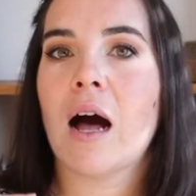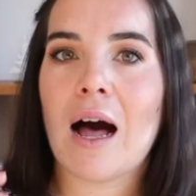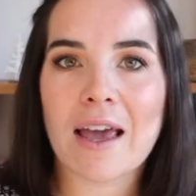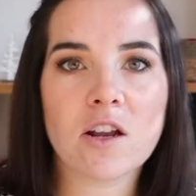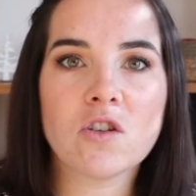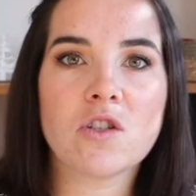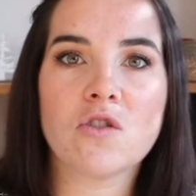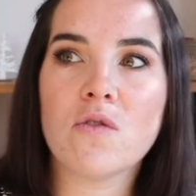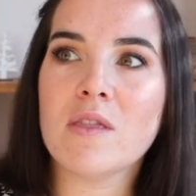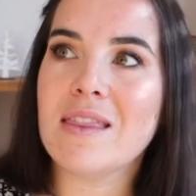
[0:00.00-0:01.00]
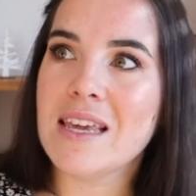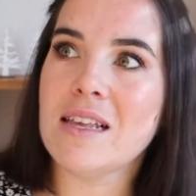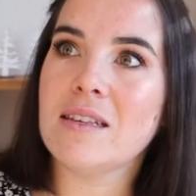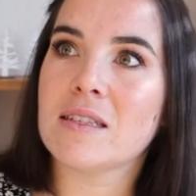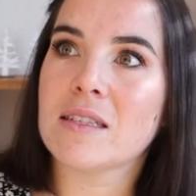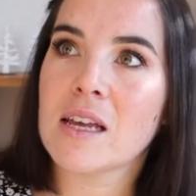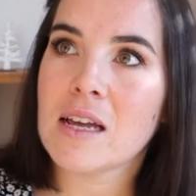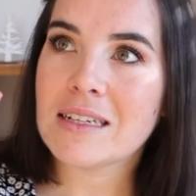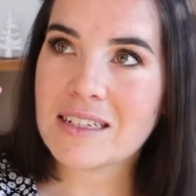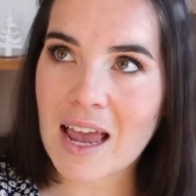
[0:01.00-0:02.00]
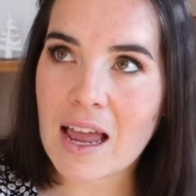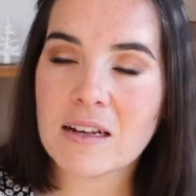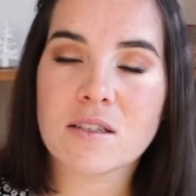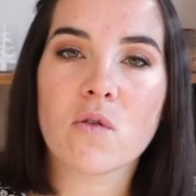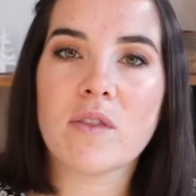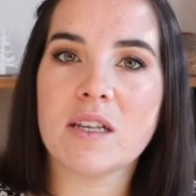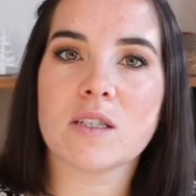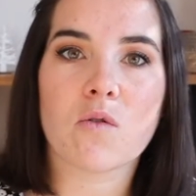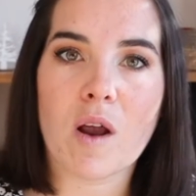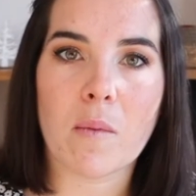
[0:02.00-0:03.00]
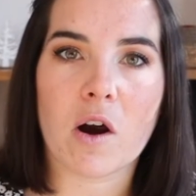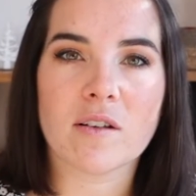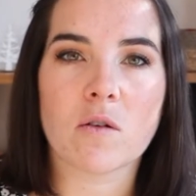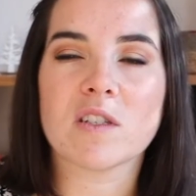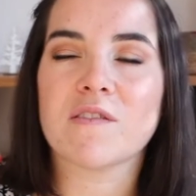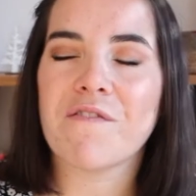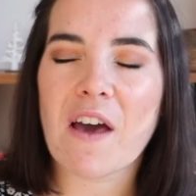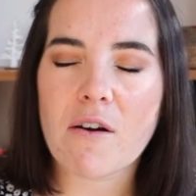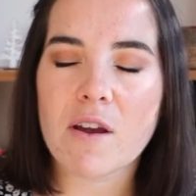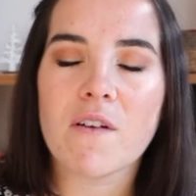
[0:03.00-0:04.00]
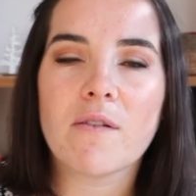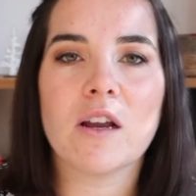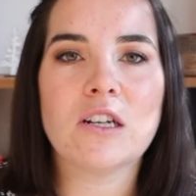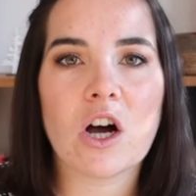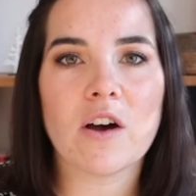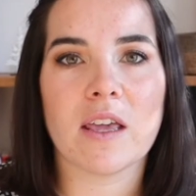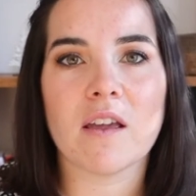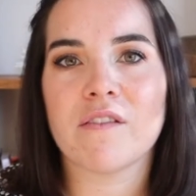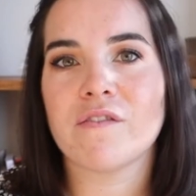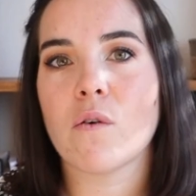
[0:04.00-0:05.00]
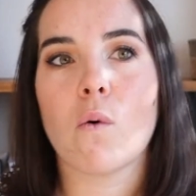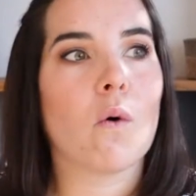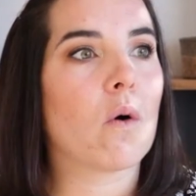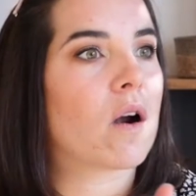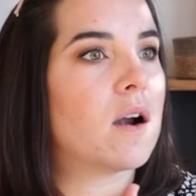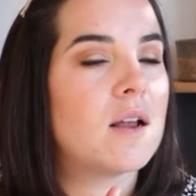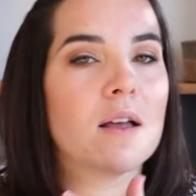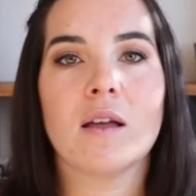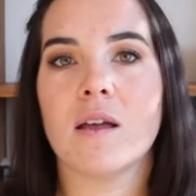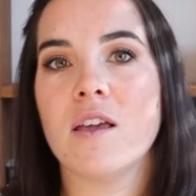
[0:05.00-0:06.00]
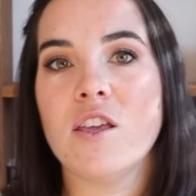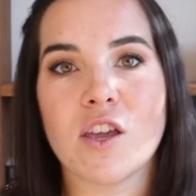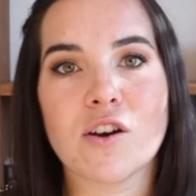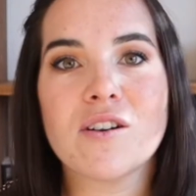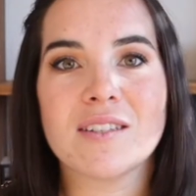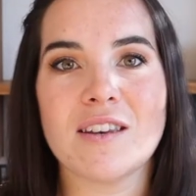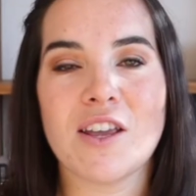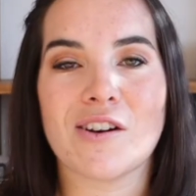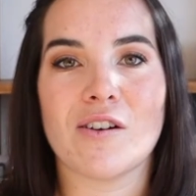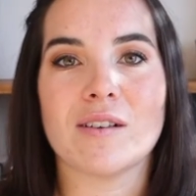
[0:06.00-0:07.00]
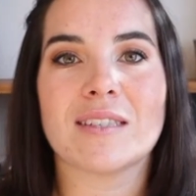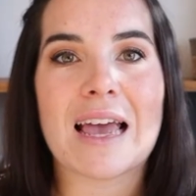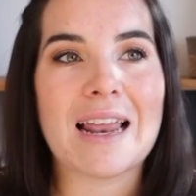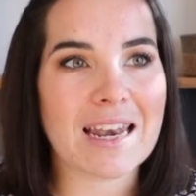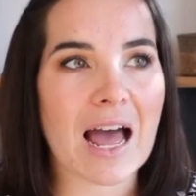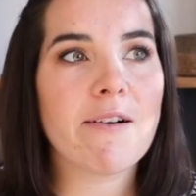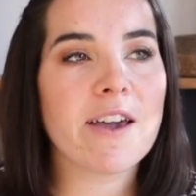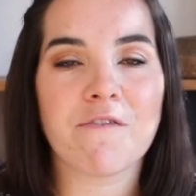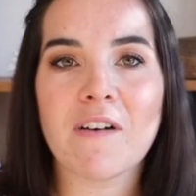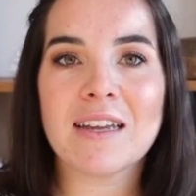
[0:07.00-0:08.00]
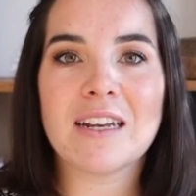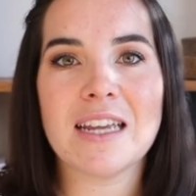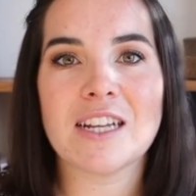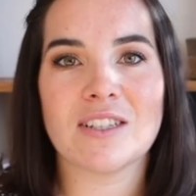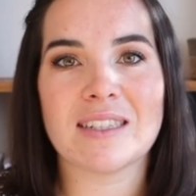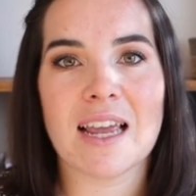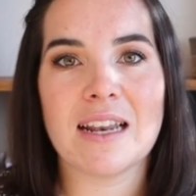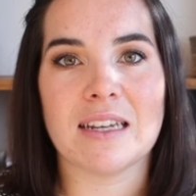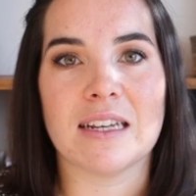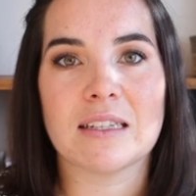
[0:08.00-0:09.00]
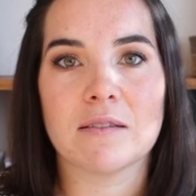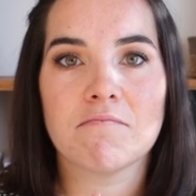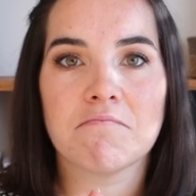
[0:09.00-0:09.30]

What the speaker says: I understood these tense or this grammar that was very, very annoying for years and years, and now I finally understand it.